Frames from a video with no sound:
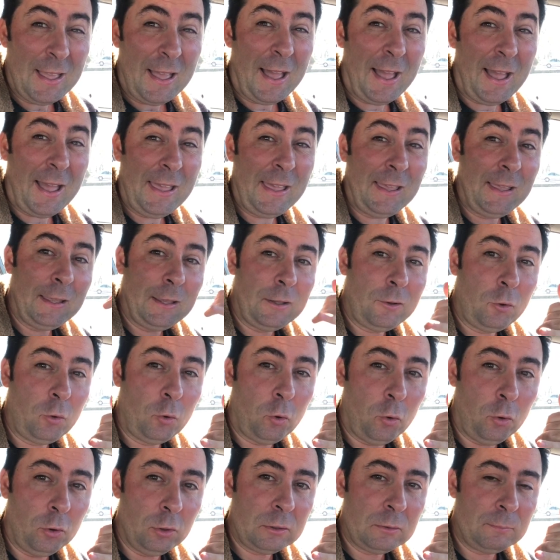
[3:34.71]
I
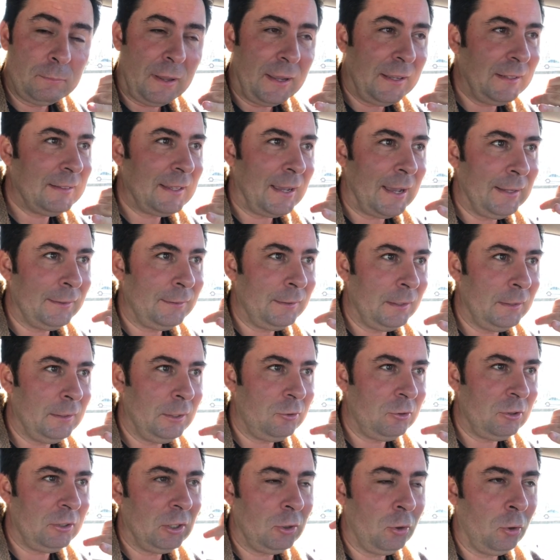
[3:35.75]
called my dad,
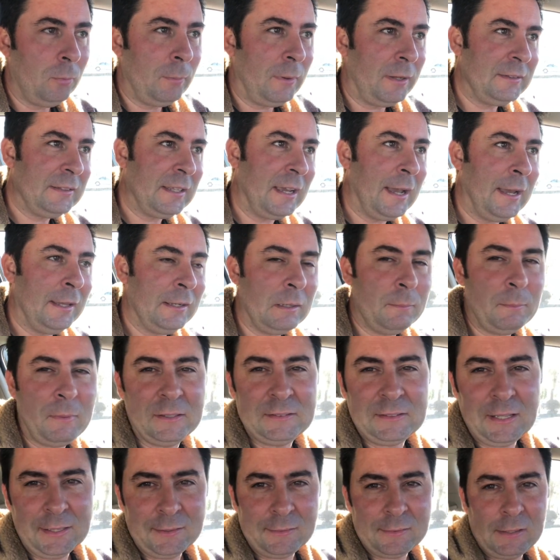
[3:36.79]
initially called my dad, and
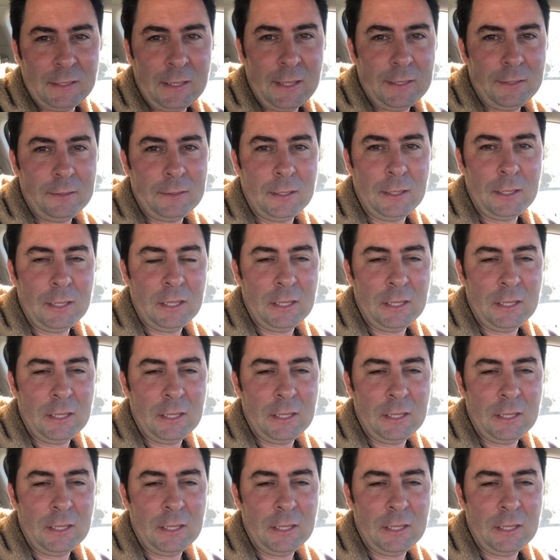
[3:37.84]
my dad's like,